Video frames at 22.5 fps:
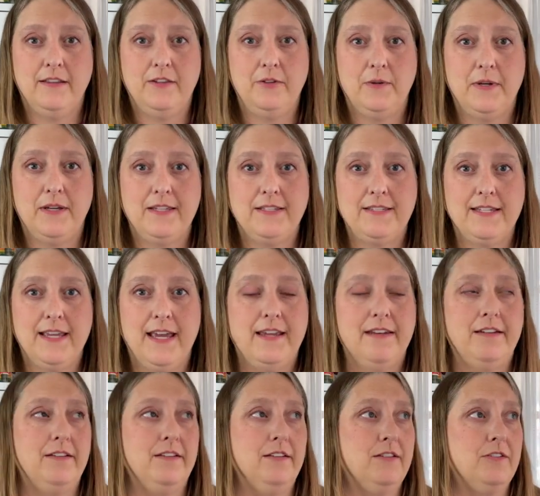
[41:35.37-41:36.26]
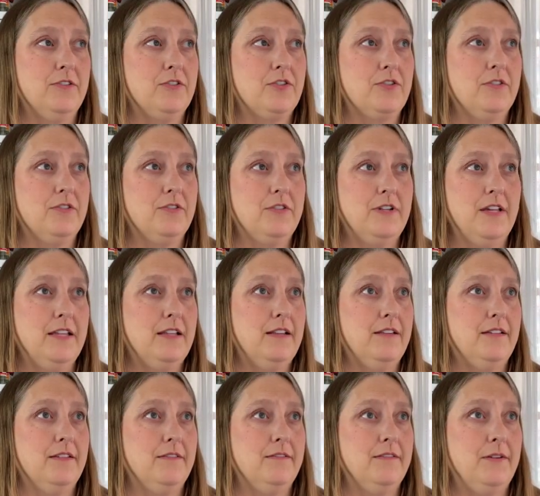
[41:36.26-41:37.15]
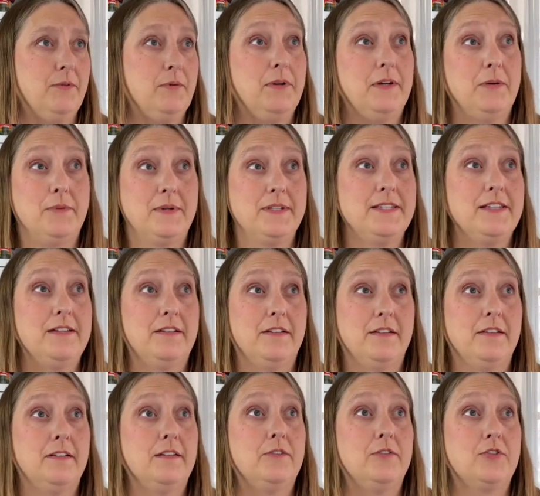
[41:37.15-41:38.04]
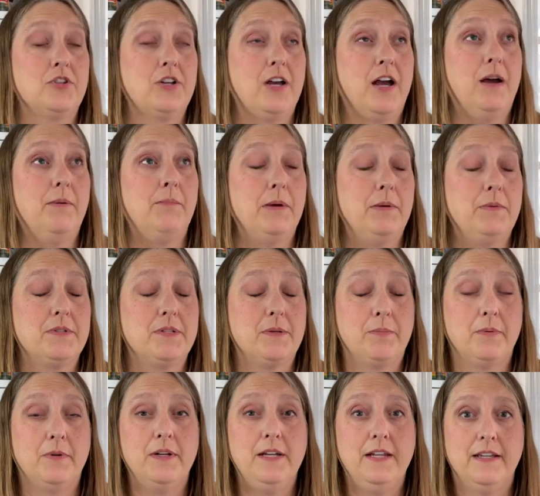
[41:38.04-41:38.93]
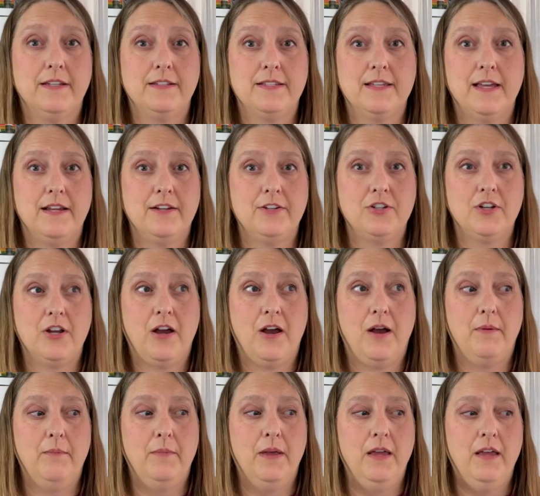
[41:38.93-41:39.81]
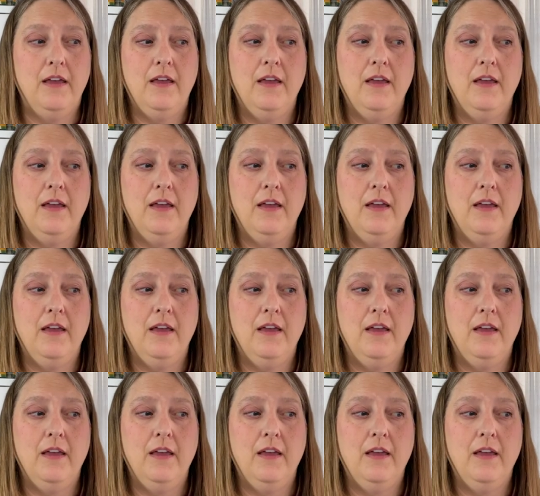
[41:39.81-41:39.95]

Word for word: Louis at a little, well, it wasn't a little shop, it was a pretty good sized shop.